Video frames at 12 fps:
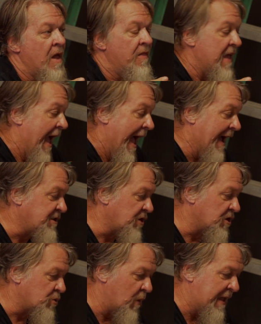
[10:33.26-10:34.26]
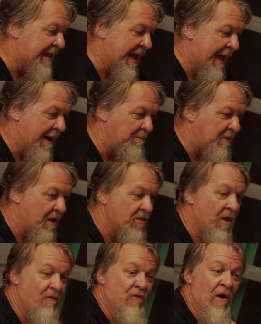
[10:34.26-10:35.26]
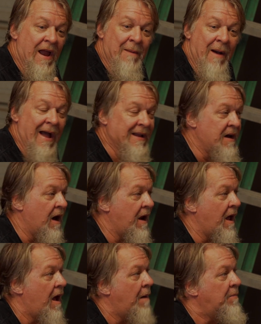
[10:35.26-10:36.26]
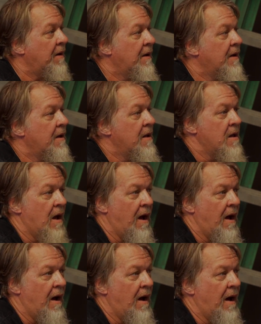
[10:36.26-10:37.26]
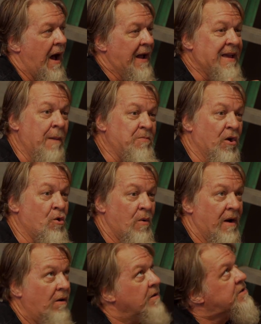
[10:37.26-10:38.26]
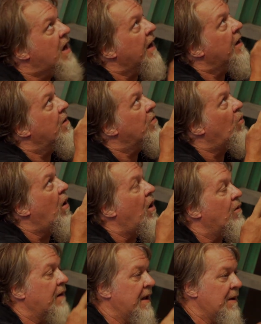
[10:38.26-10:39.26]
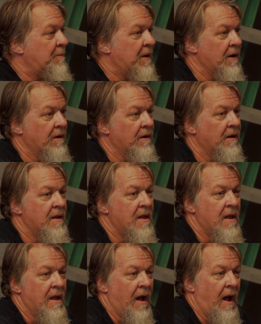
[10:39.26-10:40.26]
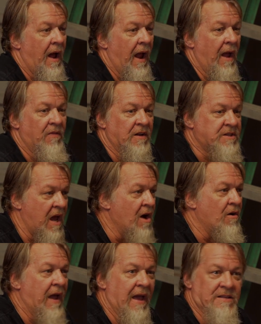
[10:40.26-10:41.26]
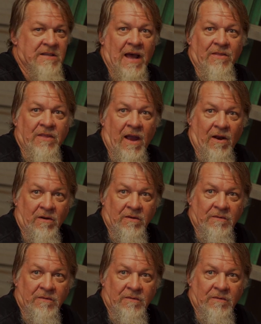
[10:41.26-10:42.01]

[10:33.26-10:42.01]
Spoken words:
The axles we kept, the frame I cut up. I kept the grill. It's hanging on the wall right up here. And the tailgate's out there.